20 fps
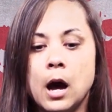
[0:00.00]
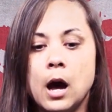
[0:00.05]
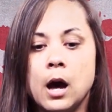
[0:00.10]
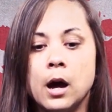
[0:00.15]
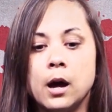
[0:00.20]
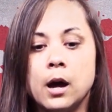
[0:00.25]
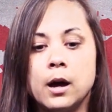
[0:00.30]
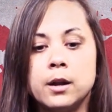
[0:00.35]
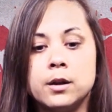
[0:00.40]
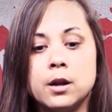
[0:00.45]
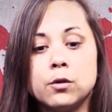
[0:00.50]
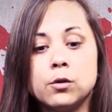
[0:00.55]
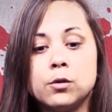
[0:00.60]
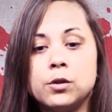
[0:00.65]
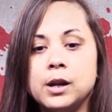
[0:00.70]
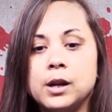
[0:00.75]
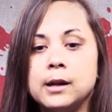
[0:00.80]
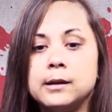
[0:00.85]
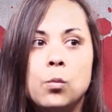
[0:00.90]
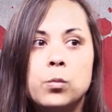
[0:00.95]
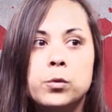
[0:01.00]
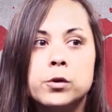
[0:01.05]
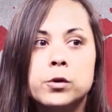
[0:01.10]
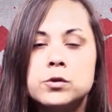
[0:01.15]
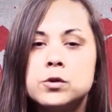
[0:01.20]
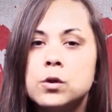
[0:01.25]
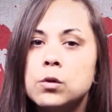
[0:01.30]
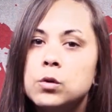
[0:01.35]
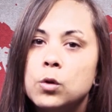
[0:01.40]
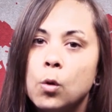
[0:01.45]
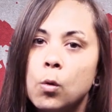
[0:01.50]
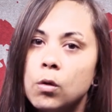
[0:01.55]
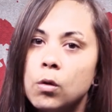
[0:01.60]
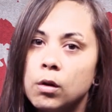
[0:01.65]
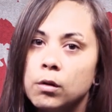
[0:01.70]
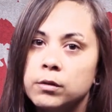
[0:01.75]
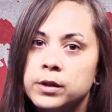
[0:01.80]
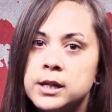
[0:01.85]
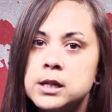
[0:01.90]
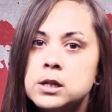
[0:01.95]
Another thing, there's no
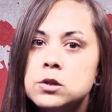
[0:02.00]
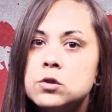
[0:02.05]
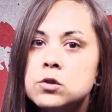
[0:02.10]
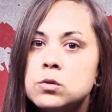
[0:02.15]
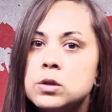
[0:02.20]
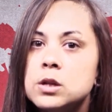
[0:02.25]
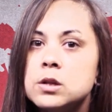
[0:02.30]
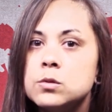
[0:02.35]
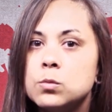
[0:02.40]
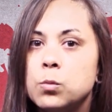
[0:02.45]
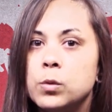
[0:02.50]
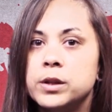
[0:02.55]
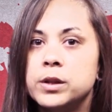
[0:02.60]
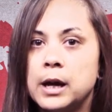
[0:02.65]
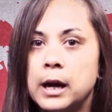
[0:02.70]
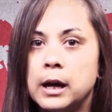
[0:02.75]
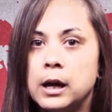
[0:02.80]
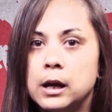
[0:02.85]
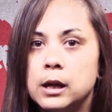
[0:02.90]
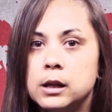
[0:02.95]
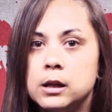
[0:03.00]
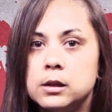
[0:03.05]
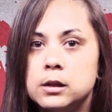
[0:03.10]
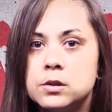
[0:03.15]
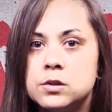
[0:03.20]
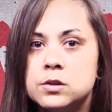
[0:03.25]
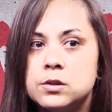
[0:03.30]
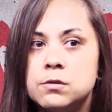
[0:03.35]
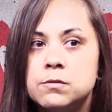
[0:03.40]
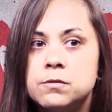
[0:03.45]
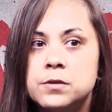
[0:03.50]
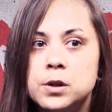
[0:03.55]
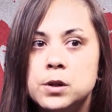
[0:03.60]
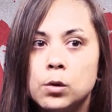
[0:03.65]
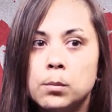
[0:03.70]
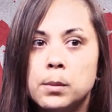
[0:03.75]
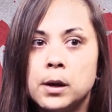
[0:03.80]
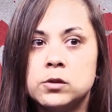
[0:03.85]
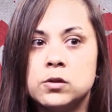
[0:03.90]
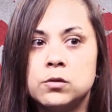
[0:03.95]
gore. They didn't do this with
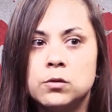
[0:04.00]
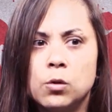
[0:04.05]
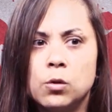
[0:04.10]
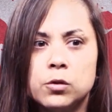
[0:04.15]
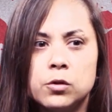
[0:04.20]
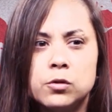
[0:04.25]
severe amounts of gore.